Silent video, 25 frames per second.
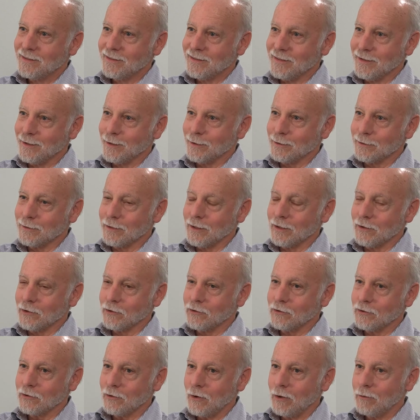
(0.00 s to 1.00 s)
That
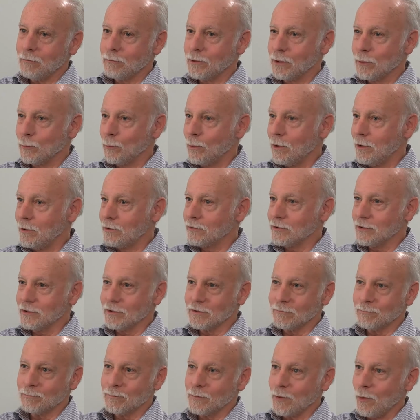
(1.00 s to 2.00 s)
it's all very well
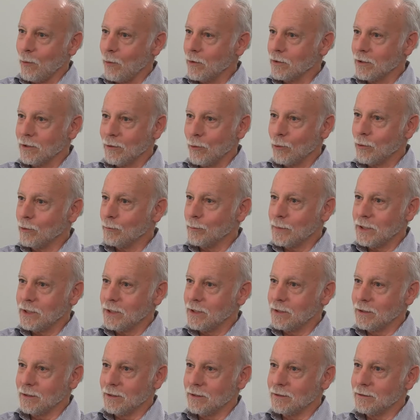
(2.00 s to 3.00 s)
to go on local
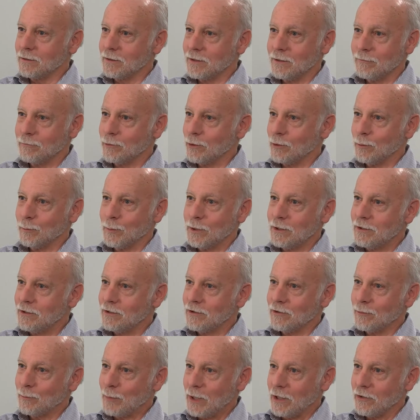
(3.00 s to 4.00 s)
media and give your
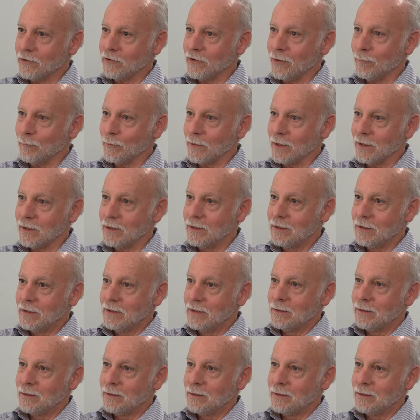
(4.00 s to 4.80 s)
opinions about something,